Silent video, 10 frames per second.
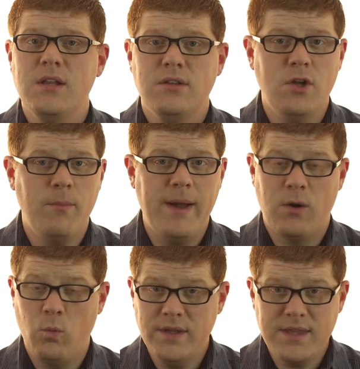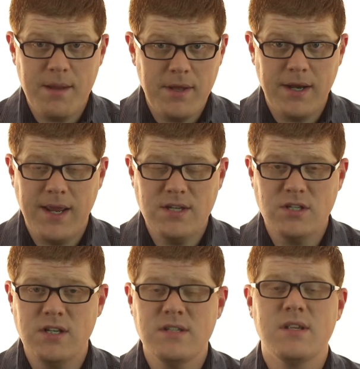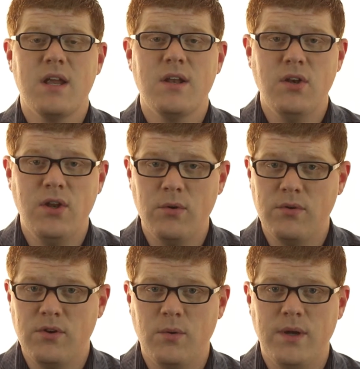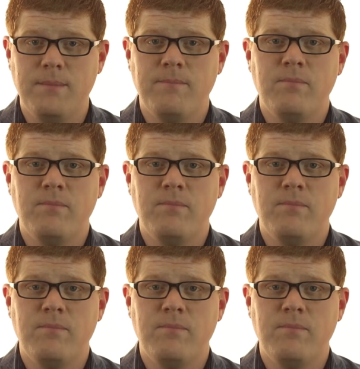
no matter what that medication is, don't do it.